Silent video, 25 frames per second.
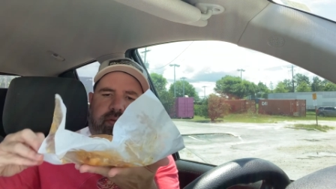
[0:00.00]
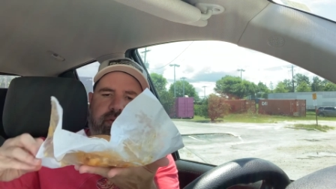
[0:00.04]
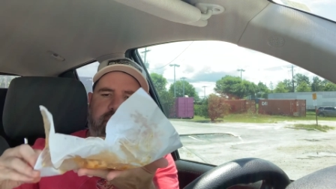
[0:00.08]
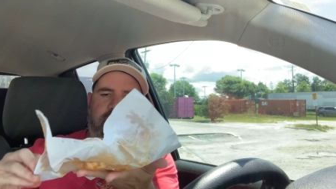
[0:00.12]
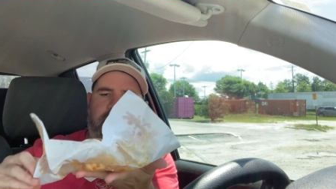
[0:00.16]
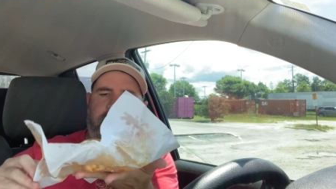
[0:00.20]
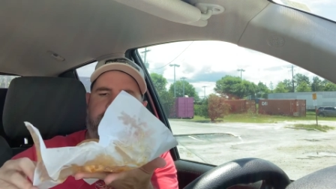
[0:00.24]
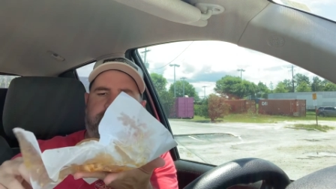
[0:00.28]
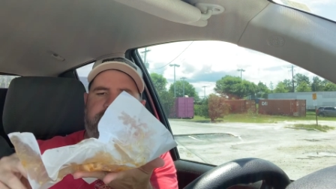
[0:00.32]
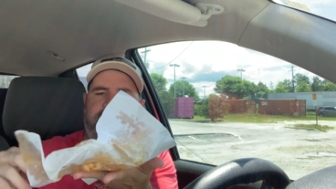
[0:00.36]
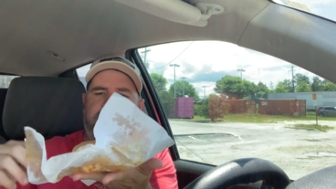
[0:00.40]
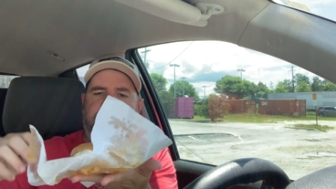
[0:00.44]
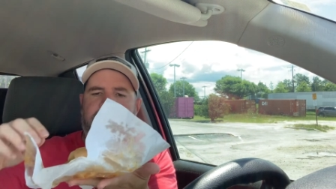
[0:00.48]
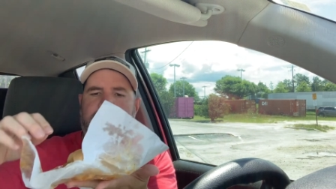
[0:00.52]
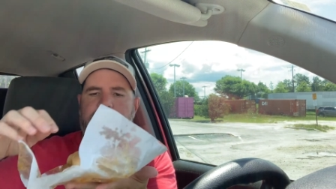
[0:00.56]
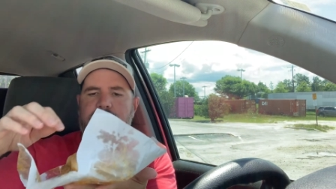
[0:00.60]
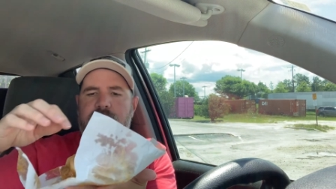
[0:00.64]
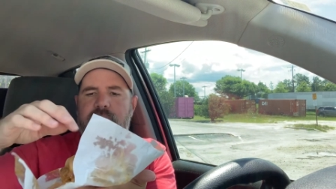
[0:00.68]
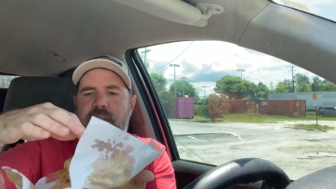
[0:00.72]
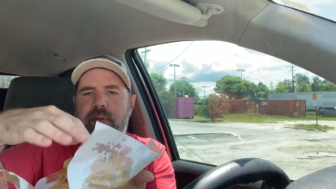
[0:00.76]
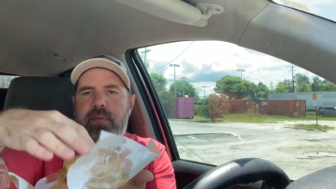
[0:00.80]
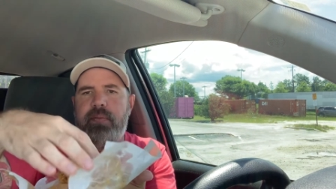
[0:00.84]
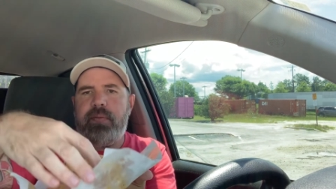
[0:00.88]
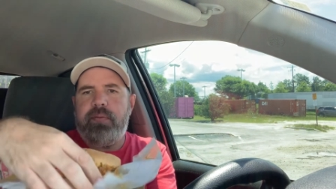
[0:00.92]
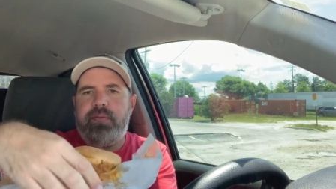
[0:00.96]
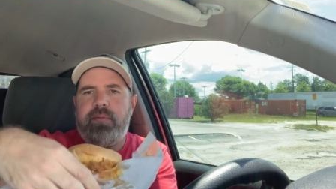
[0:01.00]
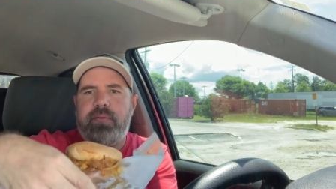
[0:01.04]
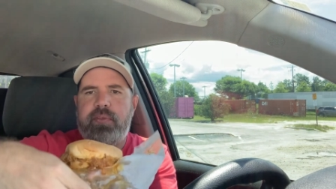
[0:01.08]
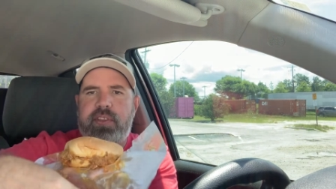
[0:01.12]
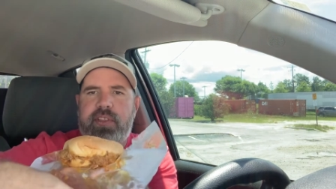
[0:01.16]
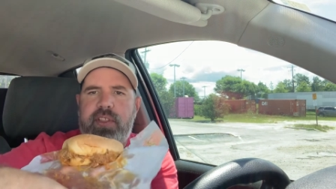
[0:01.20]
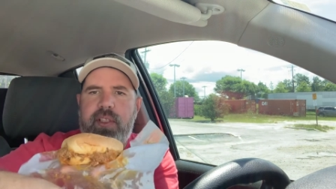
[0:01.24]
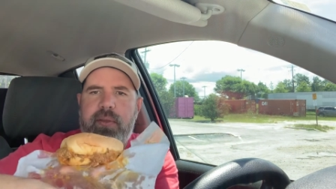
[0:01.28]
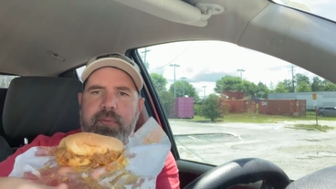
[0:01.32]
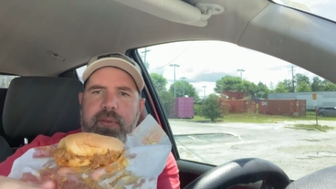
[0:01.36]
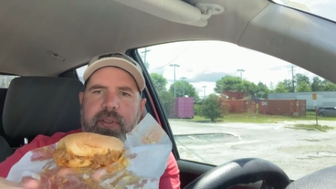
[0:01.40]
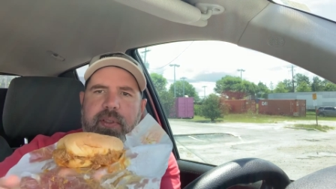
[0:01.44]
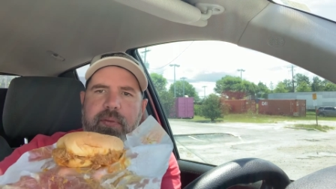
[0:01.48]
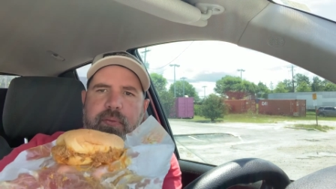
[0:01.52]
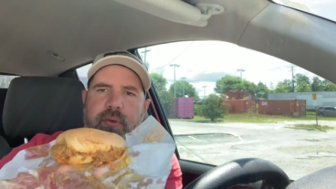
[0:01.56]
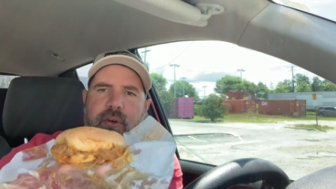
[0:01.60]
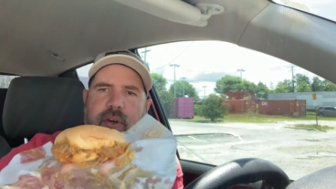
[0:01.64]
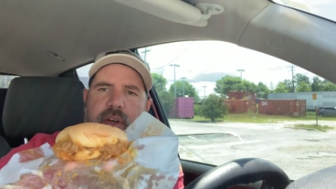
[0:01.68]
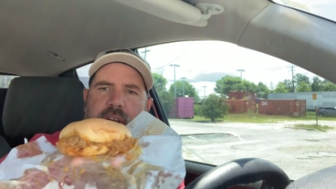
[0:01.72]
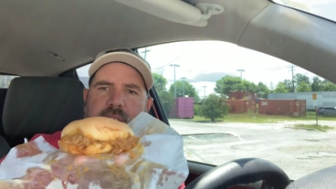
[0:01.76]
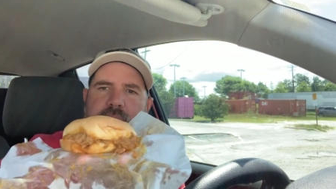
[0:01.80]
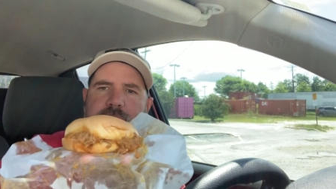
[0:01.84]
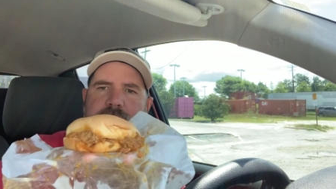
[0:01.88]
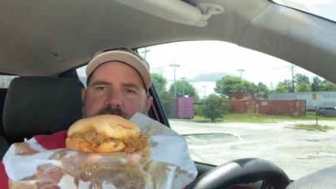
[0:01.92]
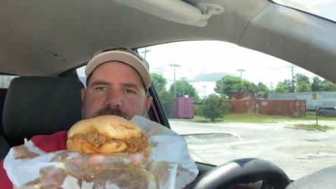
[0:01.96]
Or sunbeam, sunbeam
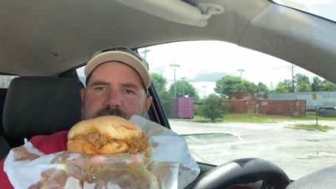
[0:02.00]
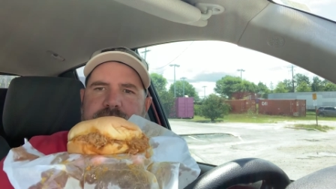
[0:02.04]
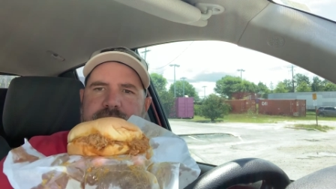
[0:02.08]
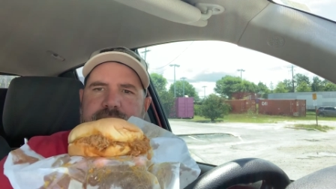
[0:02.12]
bread.